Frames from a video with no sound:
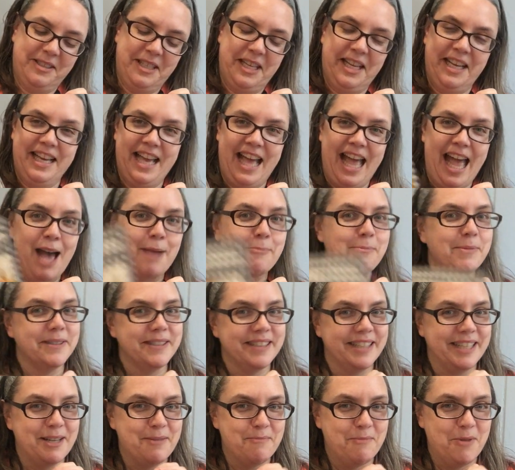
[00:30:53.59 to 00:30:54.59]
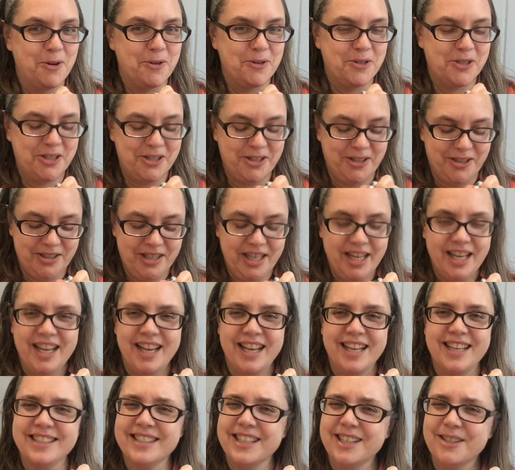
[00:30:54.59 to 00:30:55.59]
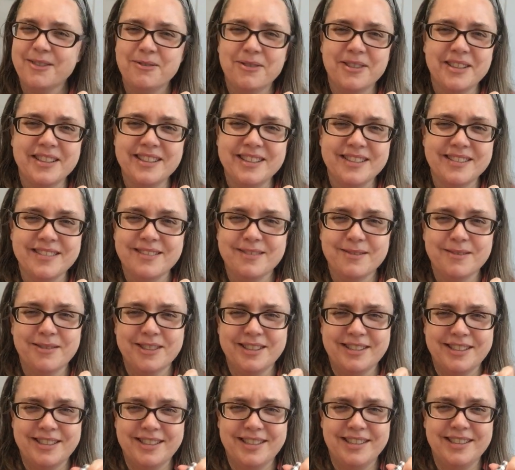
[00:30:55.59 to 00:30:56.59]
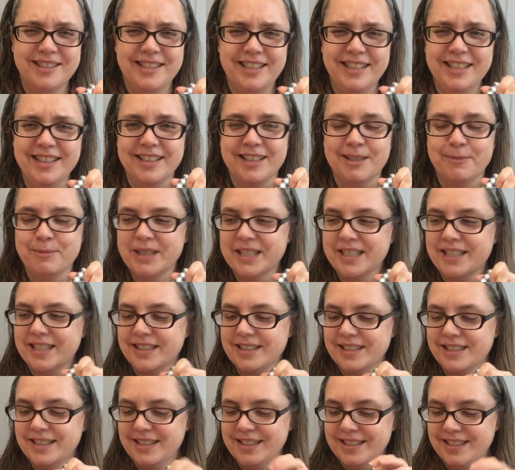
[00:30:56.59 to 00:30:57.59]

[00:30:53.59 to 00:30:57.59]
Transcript: happily emotional. He's like, what, what's the deal? I'm like,